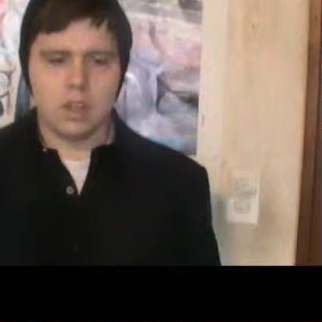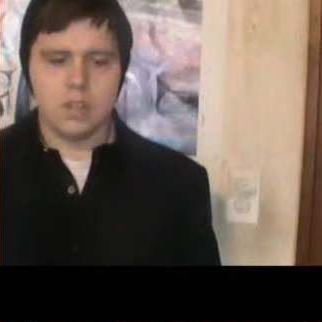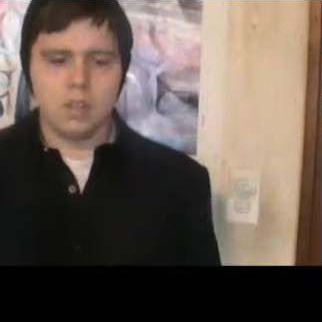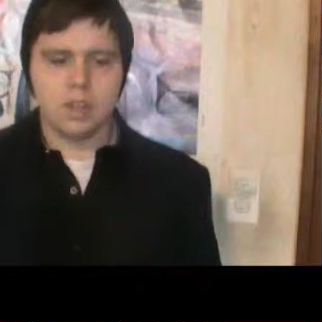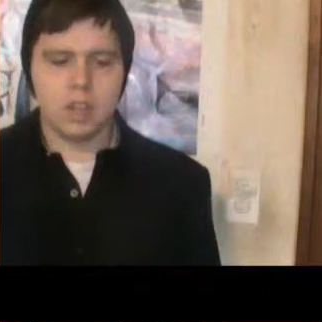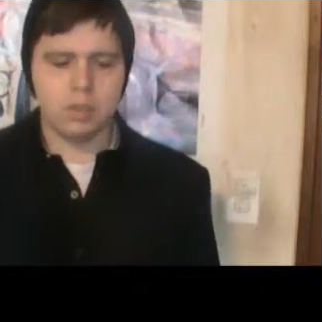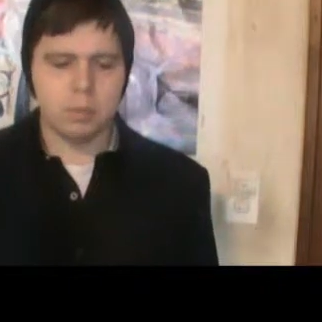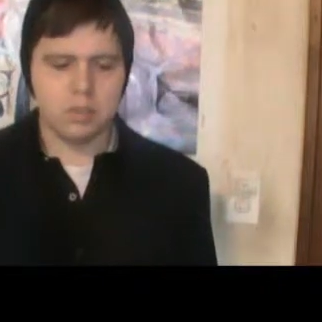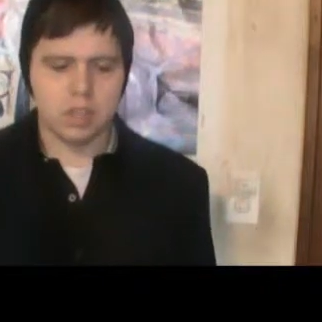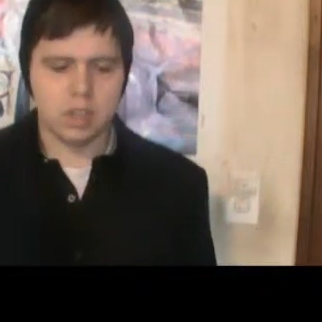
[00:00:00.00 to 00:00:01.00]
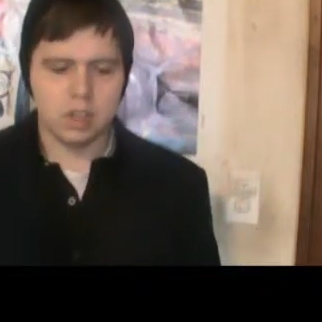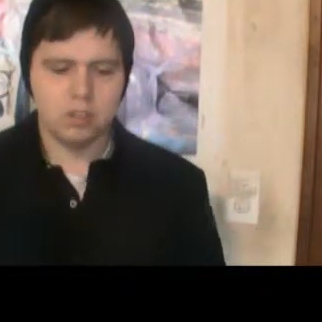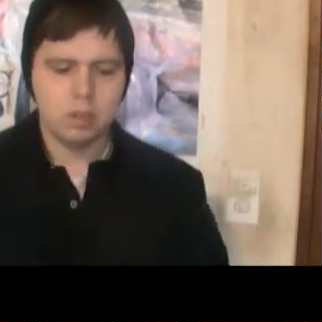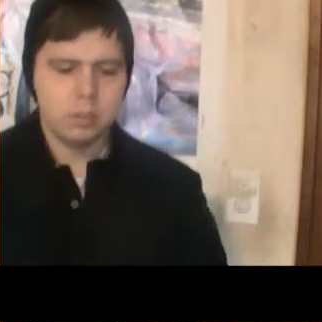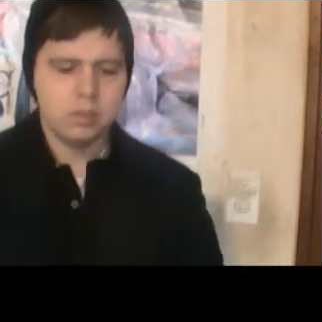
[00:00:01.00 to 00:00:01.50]
And so yet, we take another
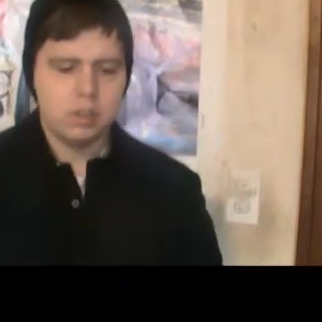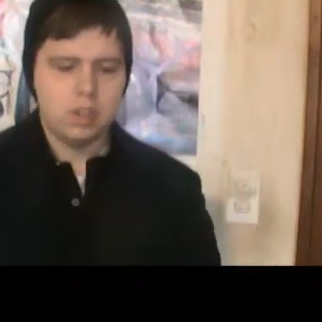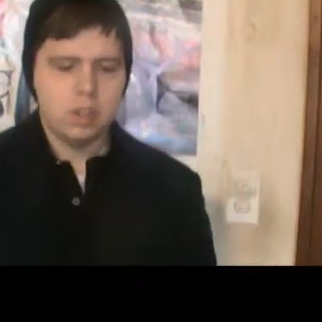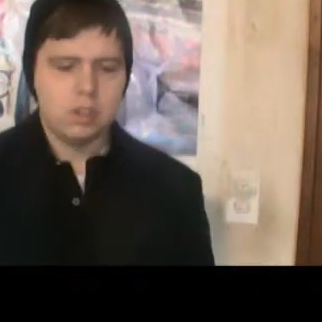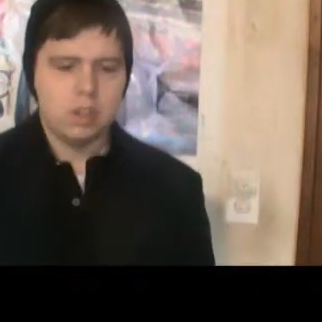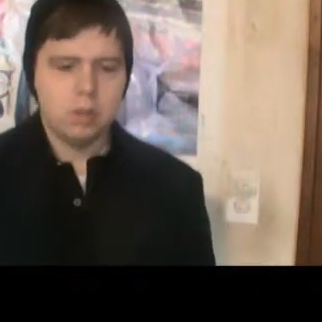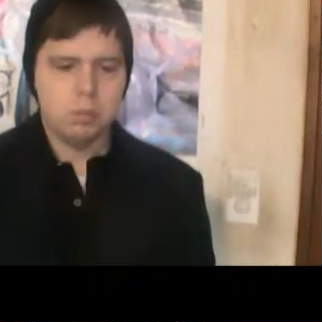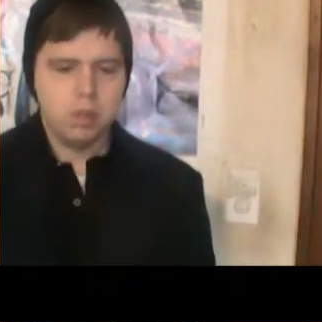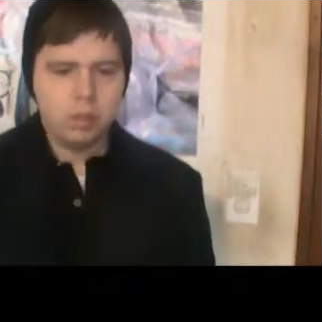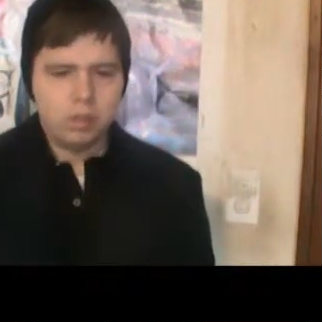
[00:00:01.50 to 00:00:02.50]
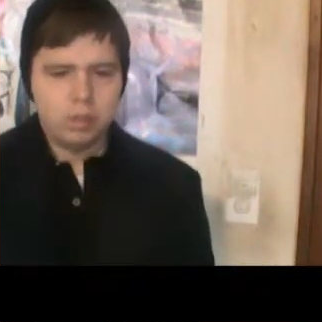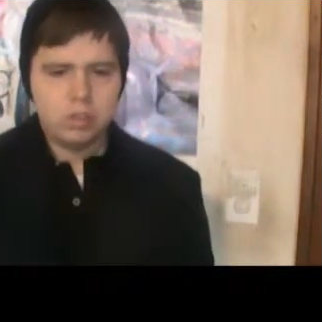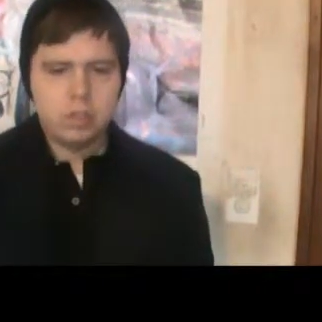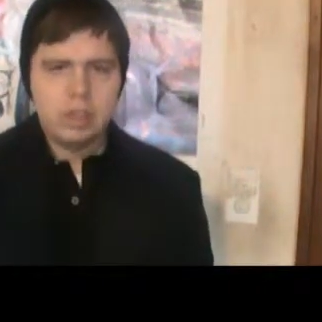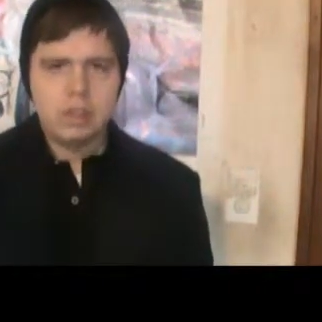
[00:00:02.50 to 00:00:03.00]
trip into the young adult
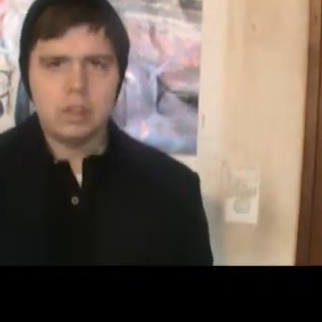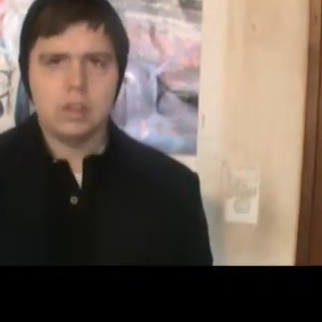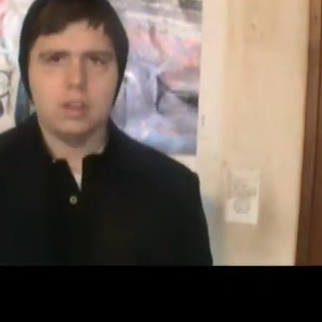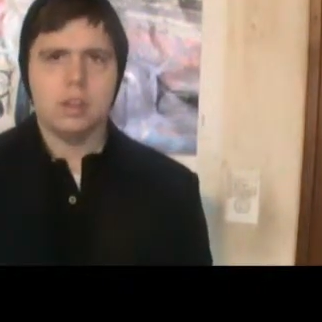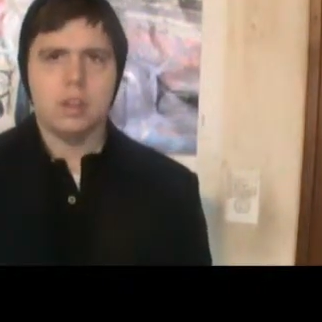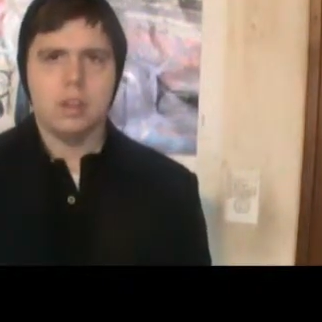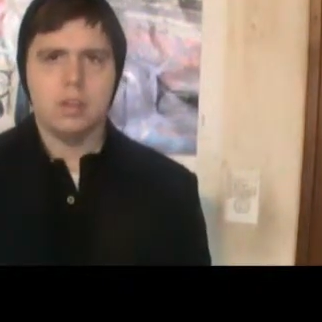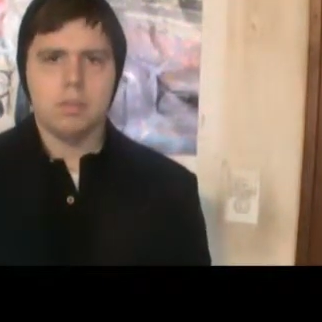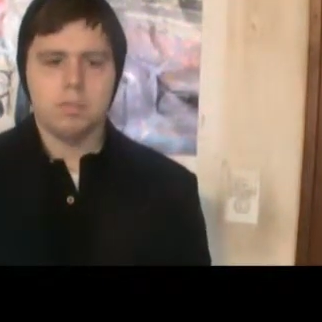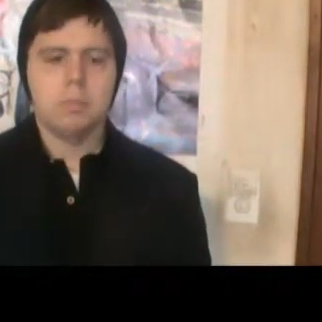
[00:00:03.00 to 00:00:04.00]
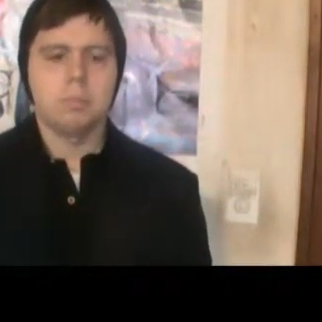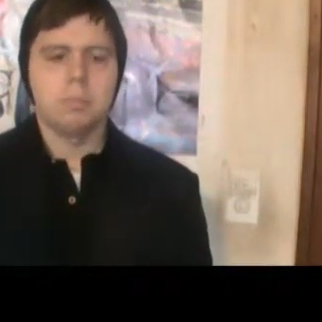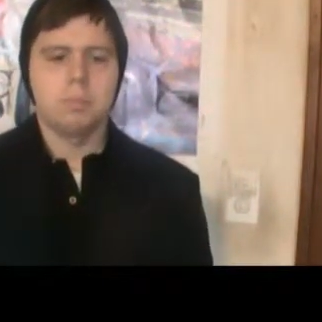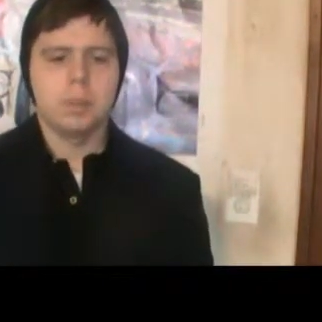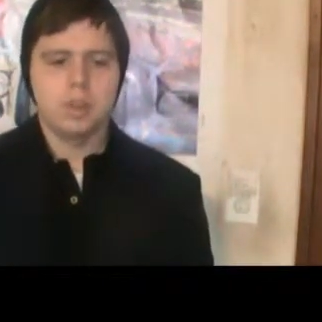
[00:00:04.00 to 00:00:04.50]
world of
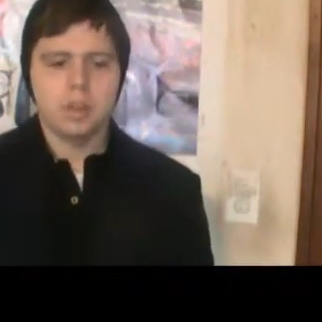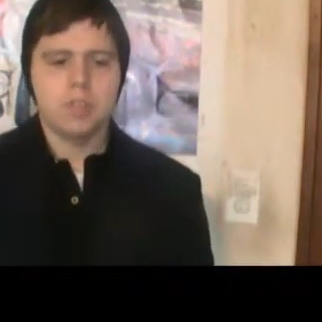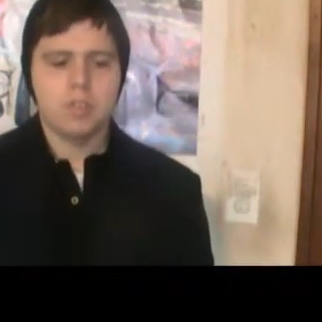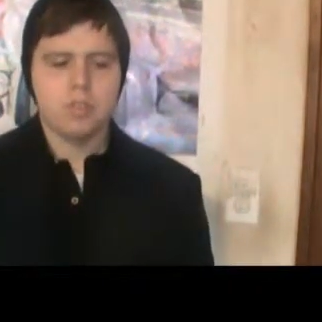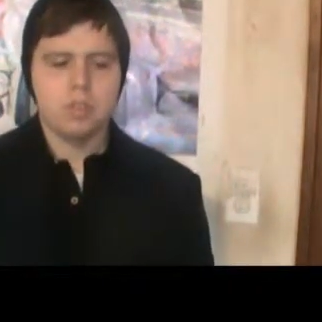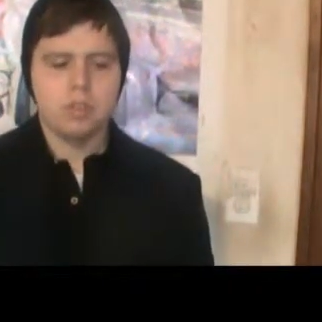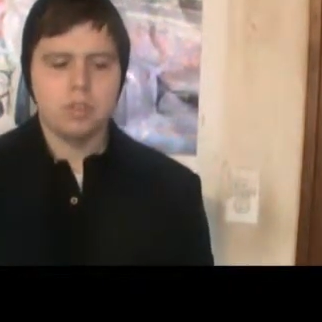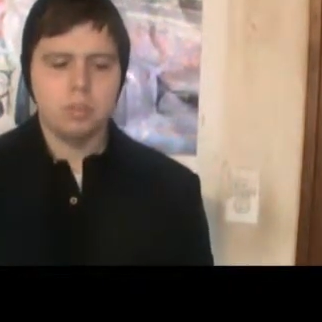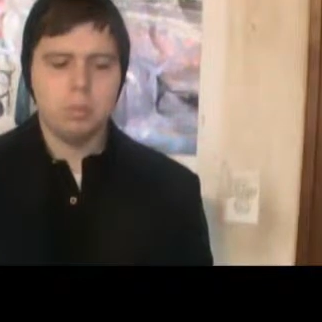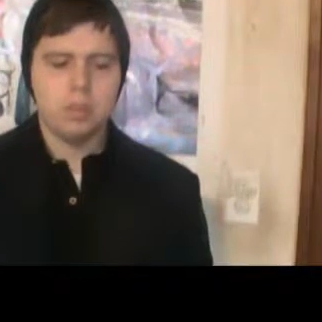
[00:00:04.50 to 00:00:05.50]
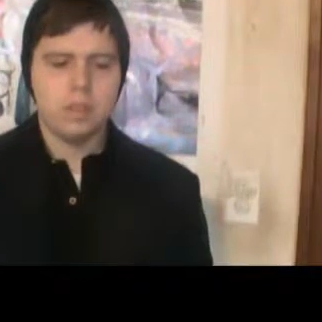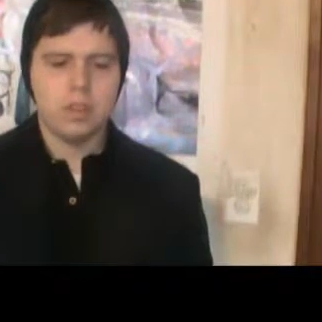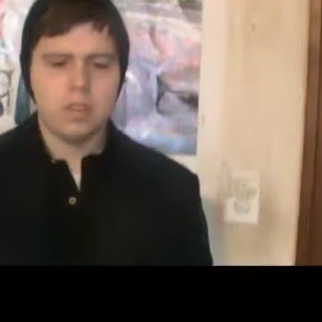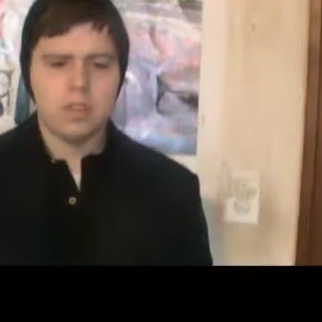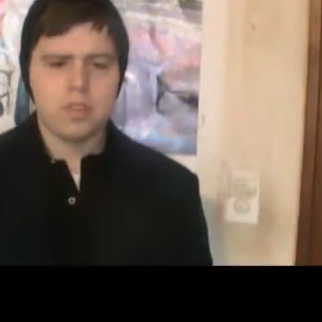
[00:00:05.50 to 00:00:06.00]
books turned into
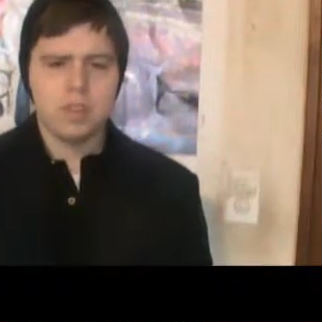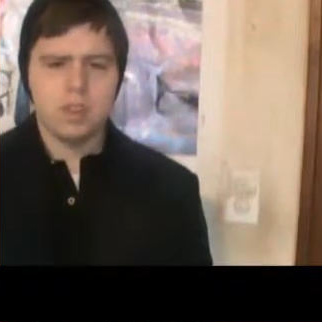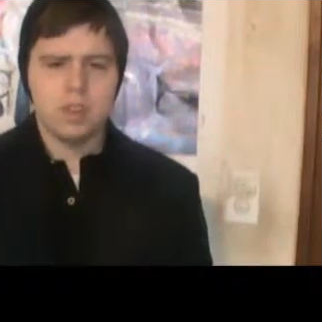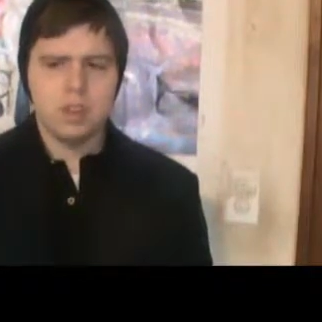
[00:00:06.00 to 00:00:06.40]
movies.